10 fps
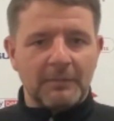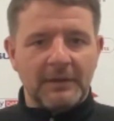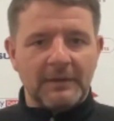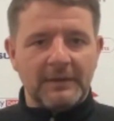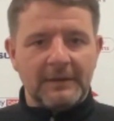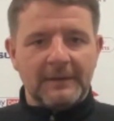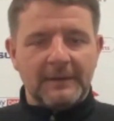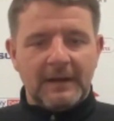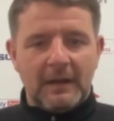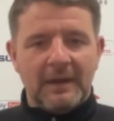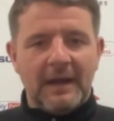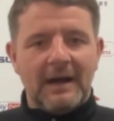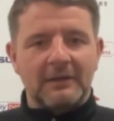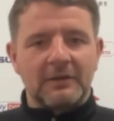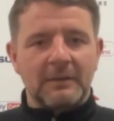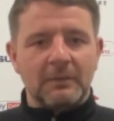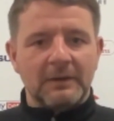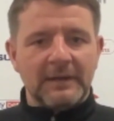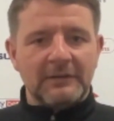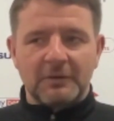I'll be I'll be hard on
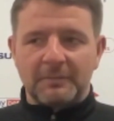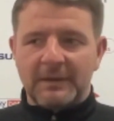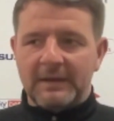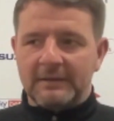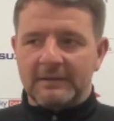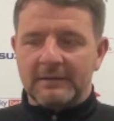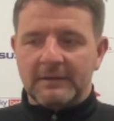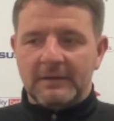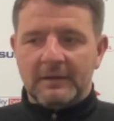him when needs to be, and